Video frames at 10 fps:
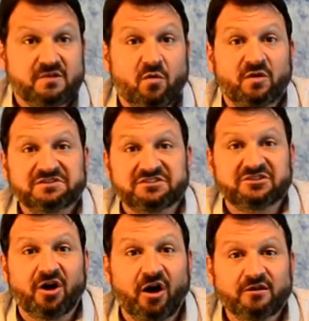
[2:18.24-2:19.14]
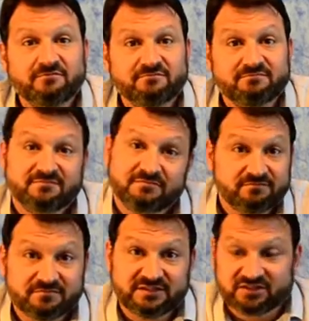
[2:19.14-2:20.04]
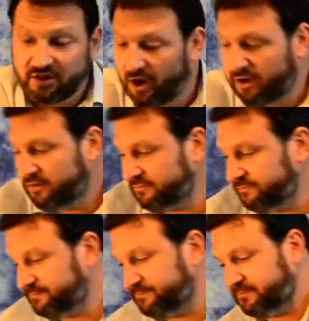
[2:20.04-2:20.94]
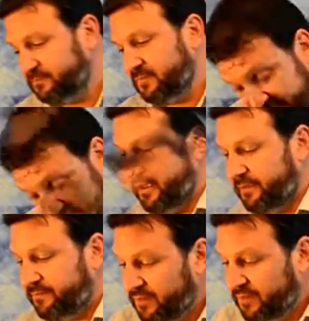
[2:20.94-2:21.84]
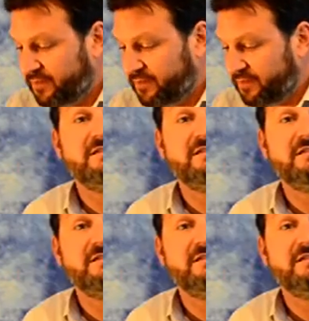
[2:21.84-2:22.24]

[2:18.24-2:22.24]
once it's gone, it's gone. Okay? Let's see what's